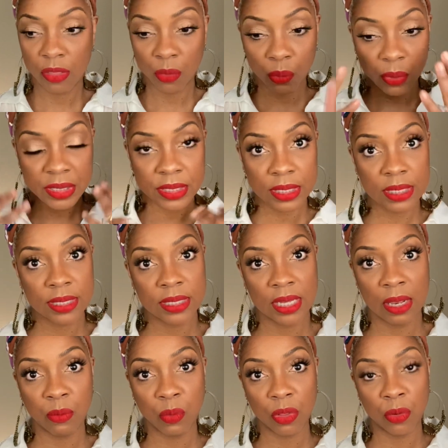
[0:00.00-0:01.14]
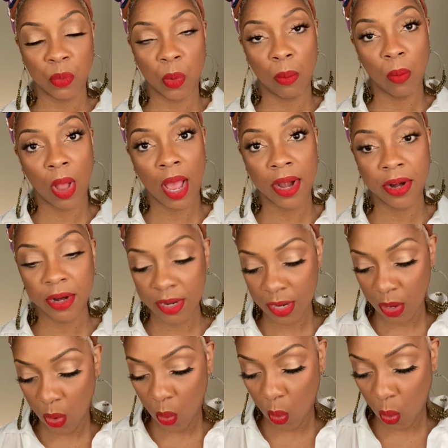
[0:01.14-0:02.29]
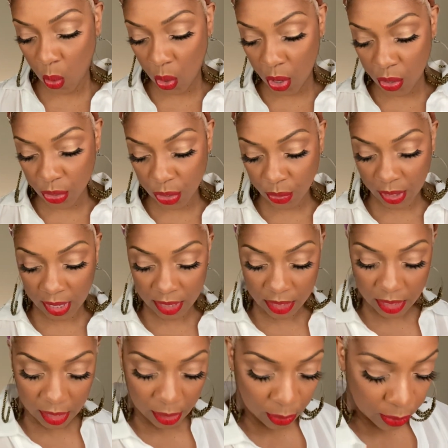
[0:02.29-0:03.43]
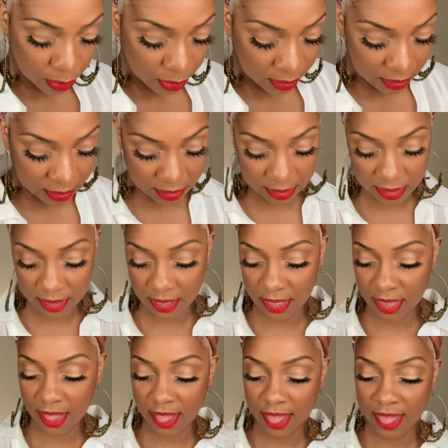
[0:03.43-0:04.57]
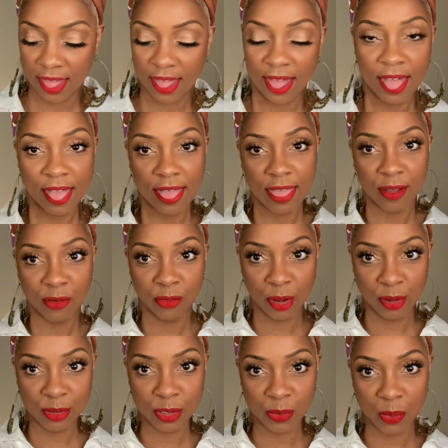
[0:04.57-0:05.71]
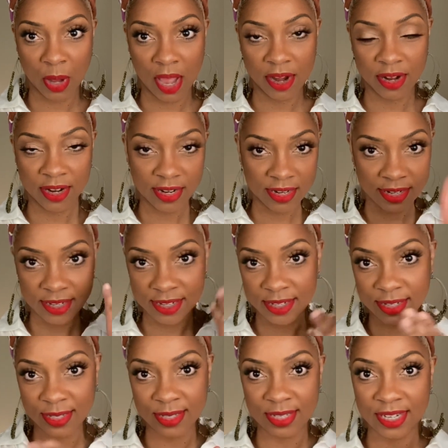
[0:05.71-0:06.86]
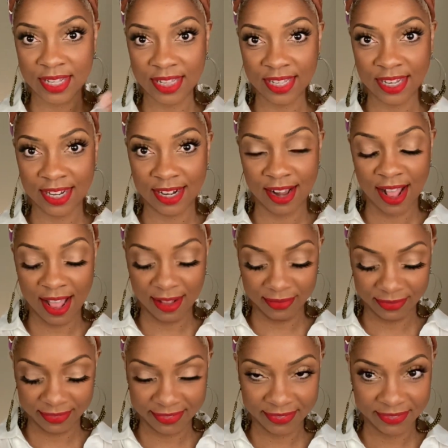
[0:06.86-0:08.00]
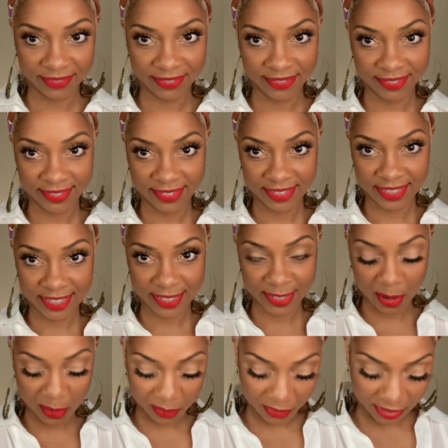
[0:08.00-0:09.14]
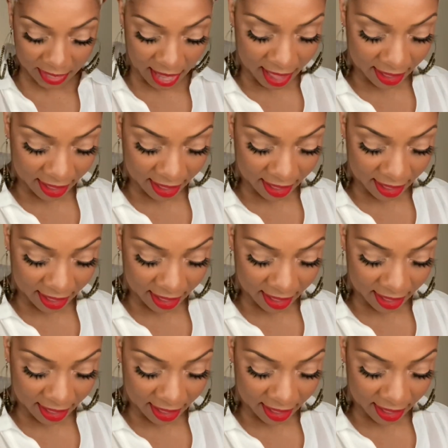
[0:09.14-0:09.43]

rinse the skin with warm water or you can use the rose water to clean it off. So yeah.